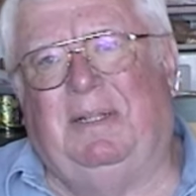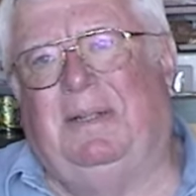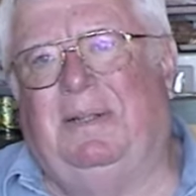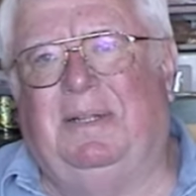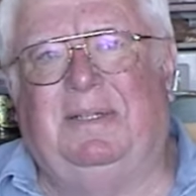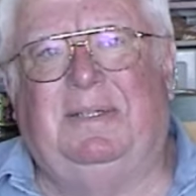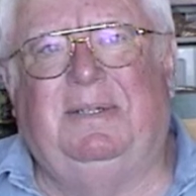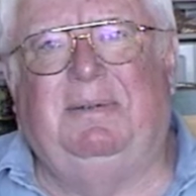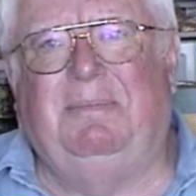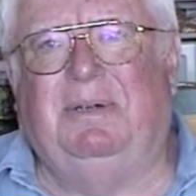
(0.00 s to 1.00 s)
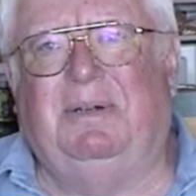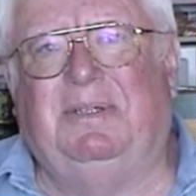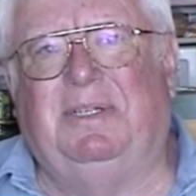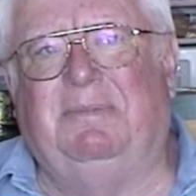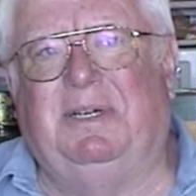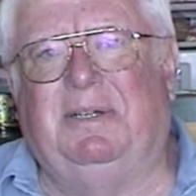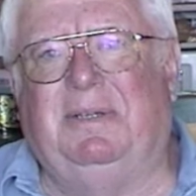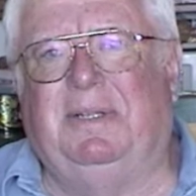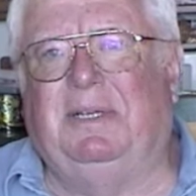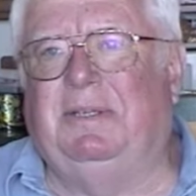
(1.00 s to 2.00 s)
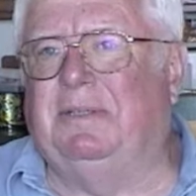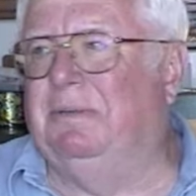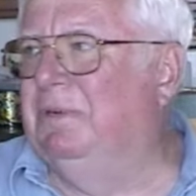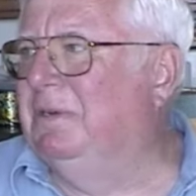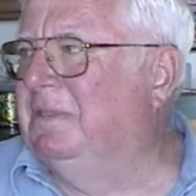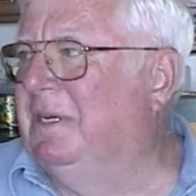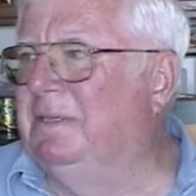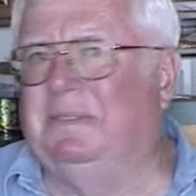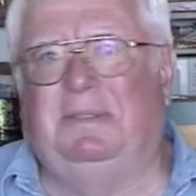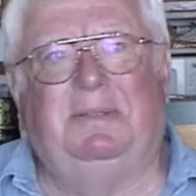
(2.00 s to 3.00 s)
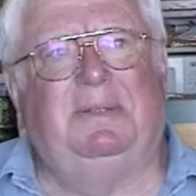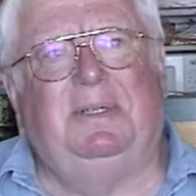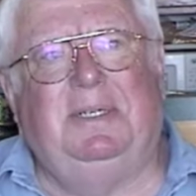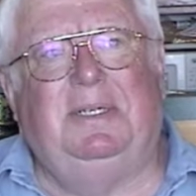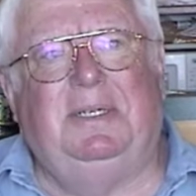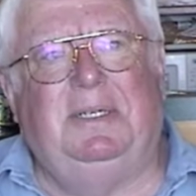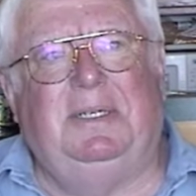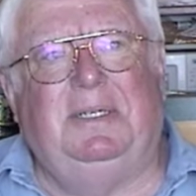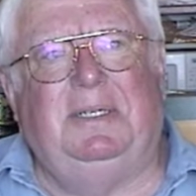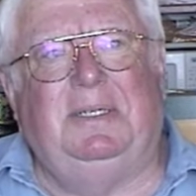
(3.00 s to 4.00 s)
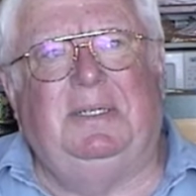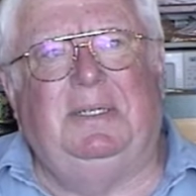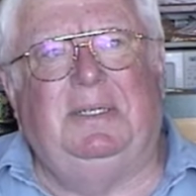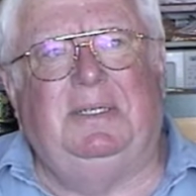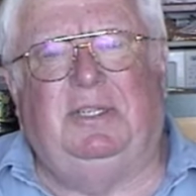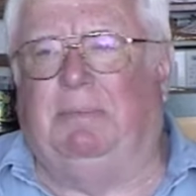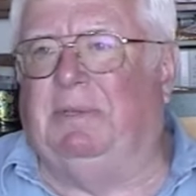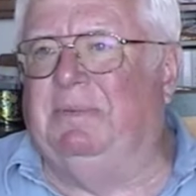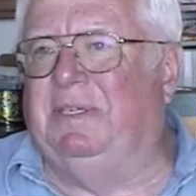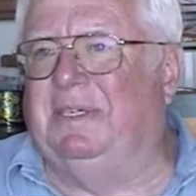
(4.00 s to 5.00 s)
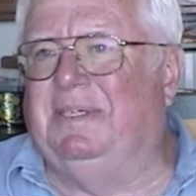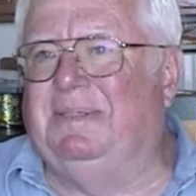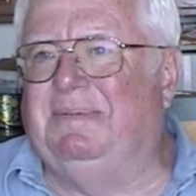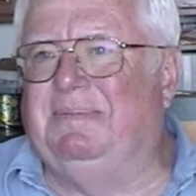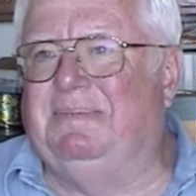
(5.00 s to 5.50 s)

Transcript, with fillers: But Miss Boodler, she's married to, they took their motorcycles and shipped them to